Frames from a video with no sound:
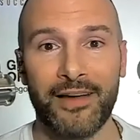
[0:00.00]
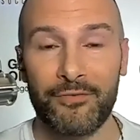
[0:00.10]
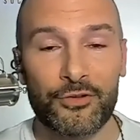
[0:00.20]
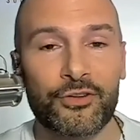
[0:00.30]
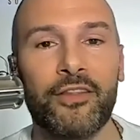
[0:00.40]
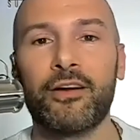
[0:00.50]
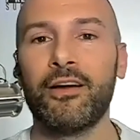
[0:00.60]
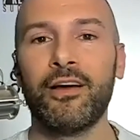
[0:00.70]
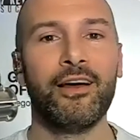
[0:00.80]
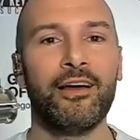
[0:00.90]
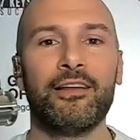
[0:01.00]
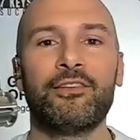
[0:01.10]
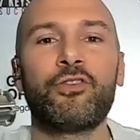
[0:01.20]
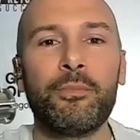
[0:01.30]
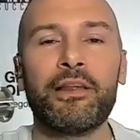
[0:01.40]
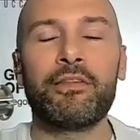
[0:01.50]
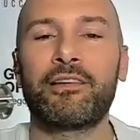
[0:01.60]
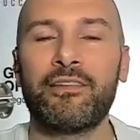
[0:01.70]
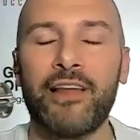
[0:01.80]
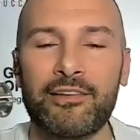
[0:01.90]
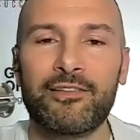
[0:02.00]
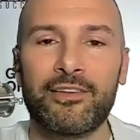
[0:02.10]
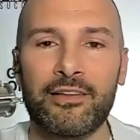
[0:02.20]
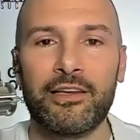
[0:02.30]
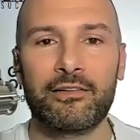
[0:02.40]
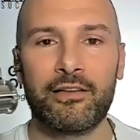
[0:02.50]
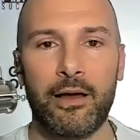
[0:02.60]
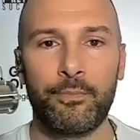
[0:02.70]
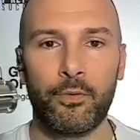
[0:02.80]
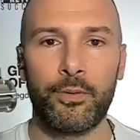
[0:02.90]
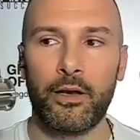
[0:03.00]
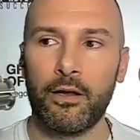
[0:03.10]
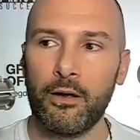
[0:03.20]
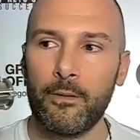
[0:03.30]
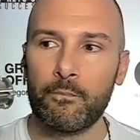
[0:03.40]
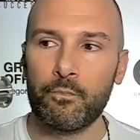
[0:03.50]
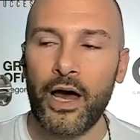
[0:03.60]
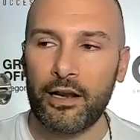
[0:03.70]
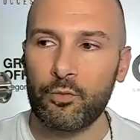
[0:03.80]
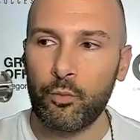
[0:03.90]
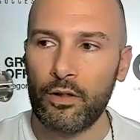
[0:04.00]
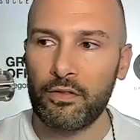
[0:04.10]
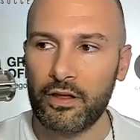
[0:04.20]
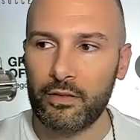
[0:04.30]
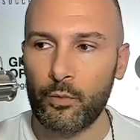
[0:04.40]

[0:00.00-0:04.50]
Have you tried? There, so many things, and that's a silly example, but that is one thing